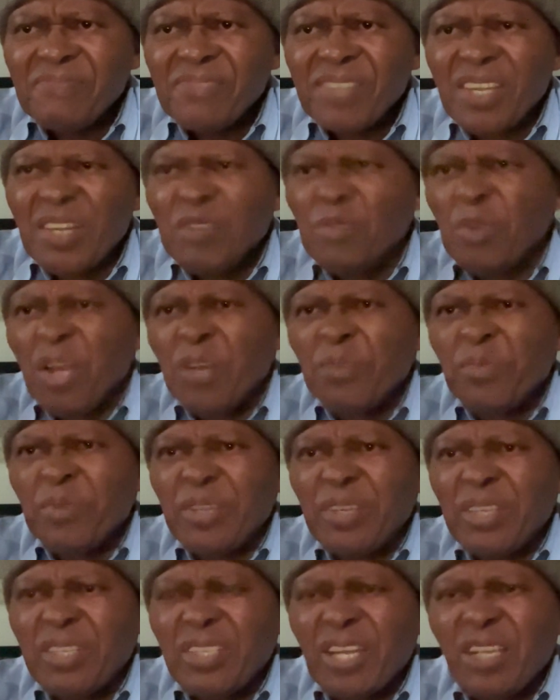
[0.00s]
In 1
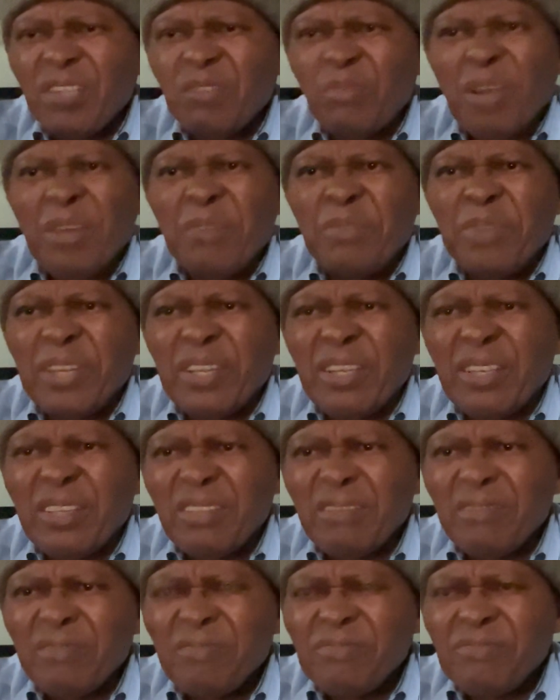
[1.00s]
week, it takes 1 week
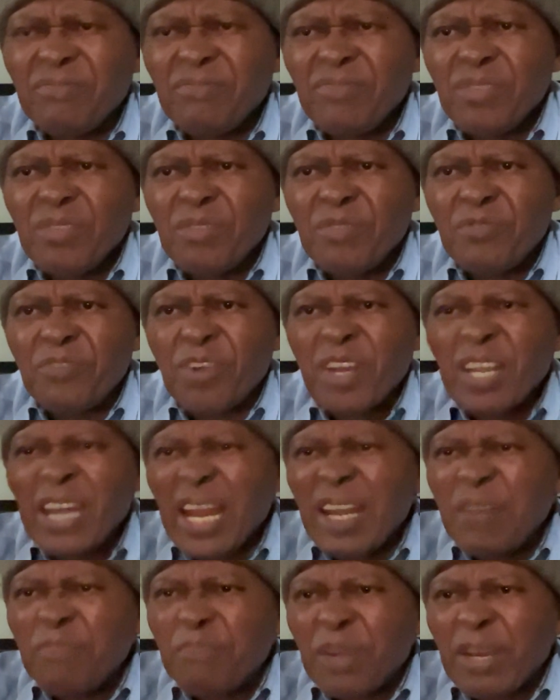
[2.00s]
for
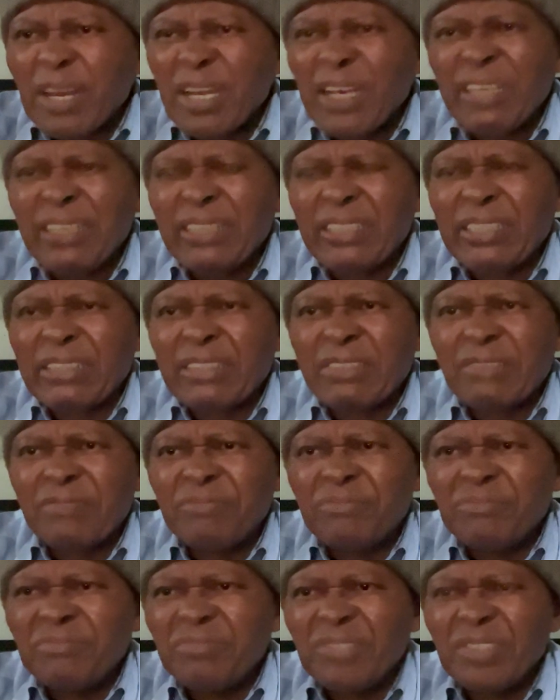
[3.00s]
non-paralytic.
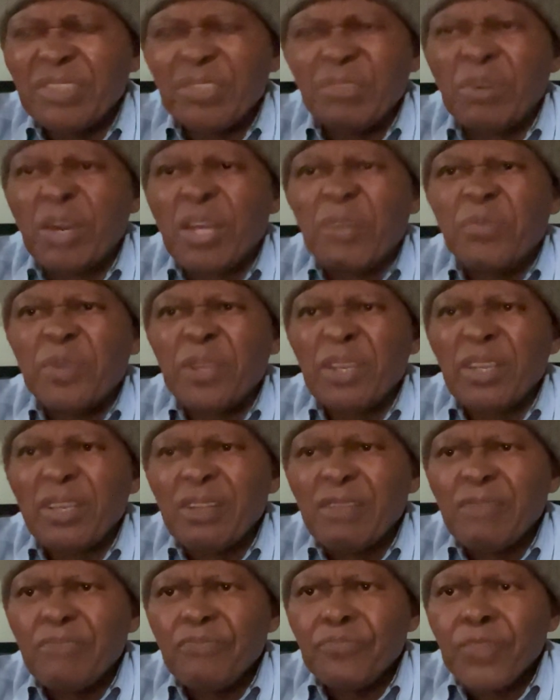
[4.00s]
In 1 week.
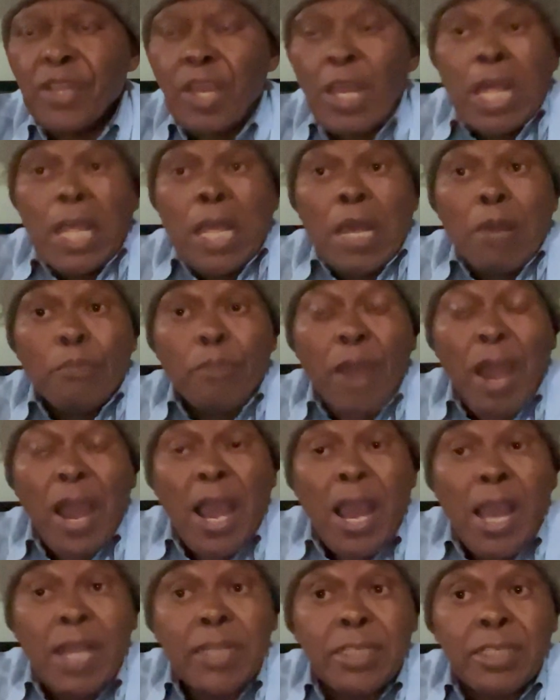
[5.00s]

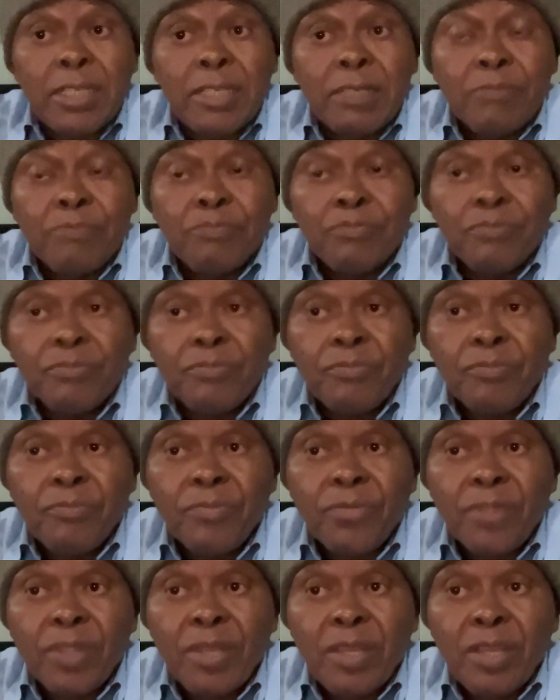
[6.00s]
But
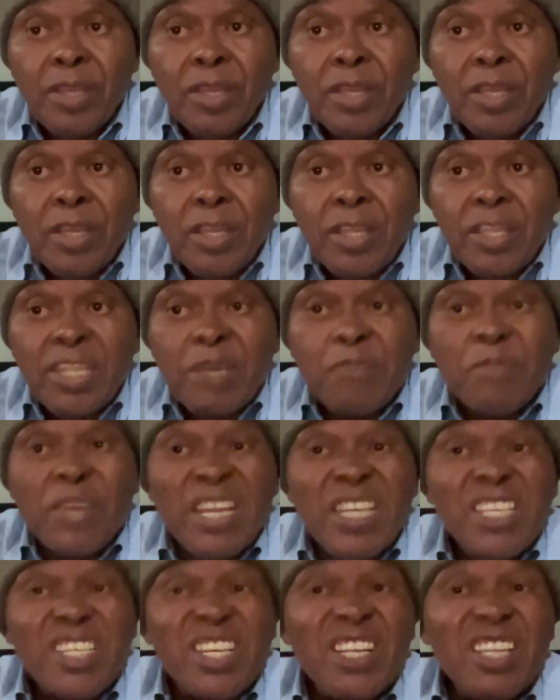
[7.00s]
the
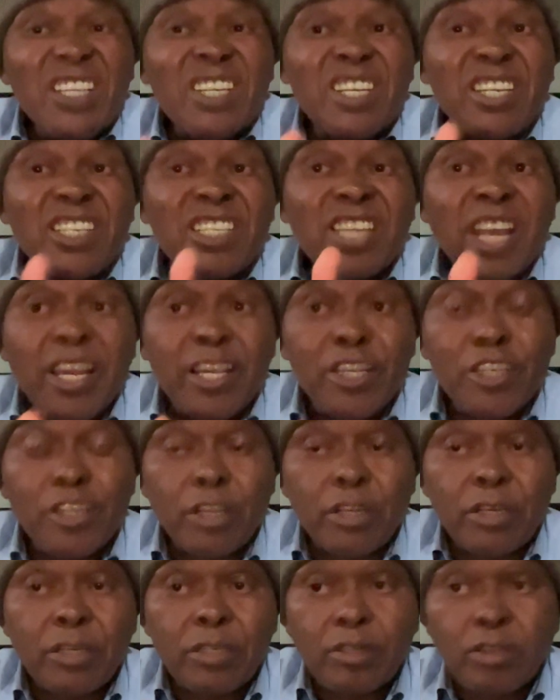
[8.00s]
meningeal
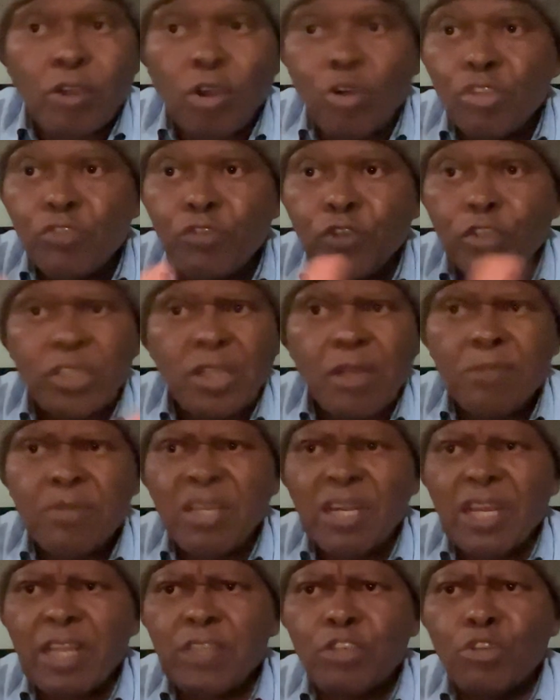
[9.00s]
irritation goes for
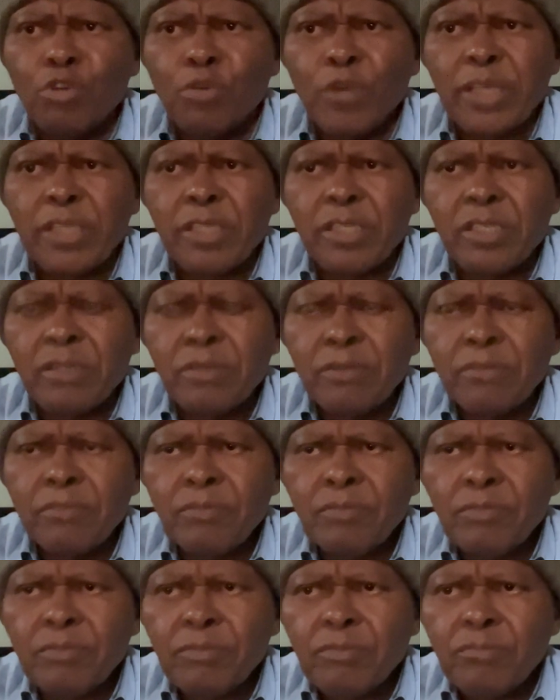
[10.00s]
something like 2 weeks.
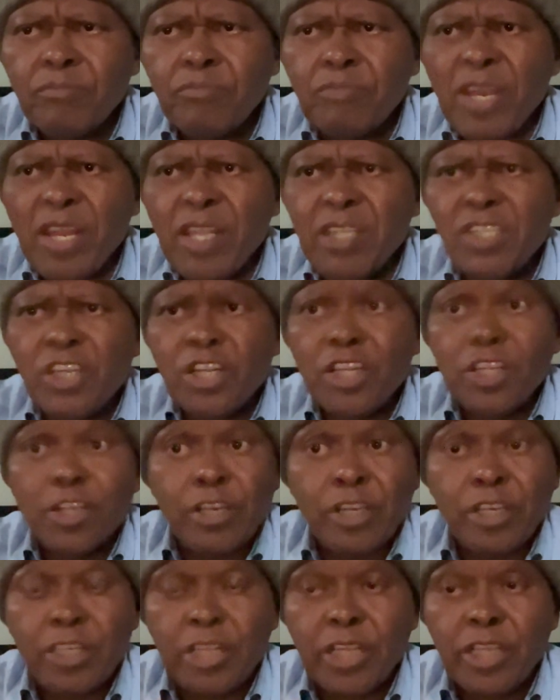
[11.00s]
Meningeal
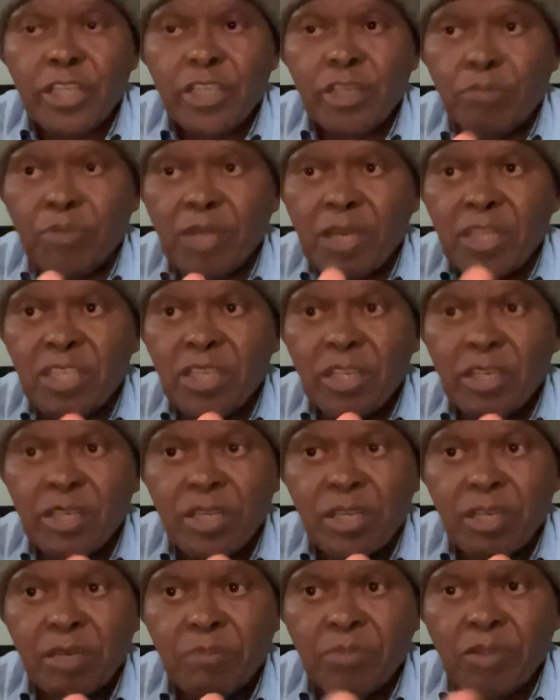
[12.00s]
irritation.
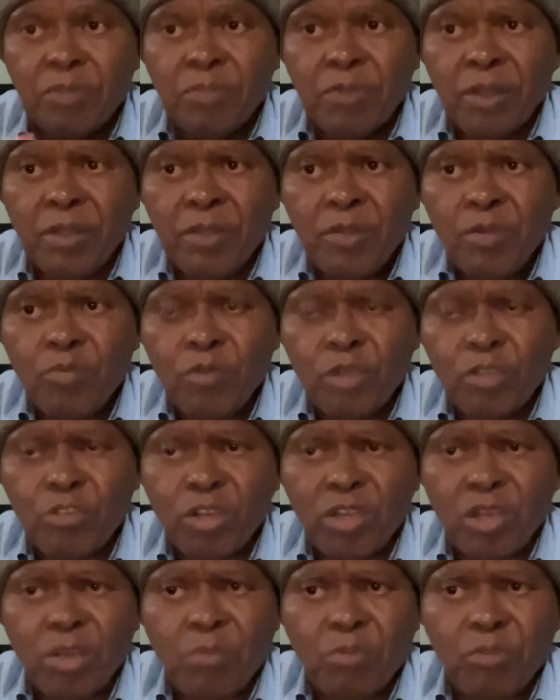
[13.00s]
Remember, we're
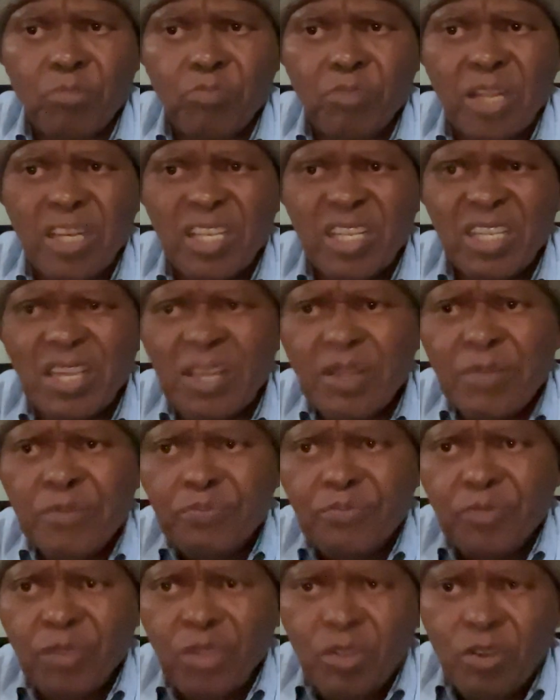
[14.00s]
talking about many,
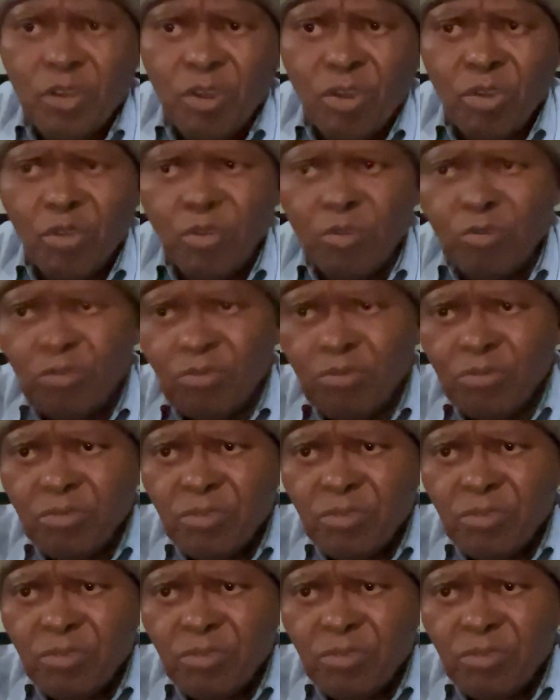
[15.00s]
we're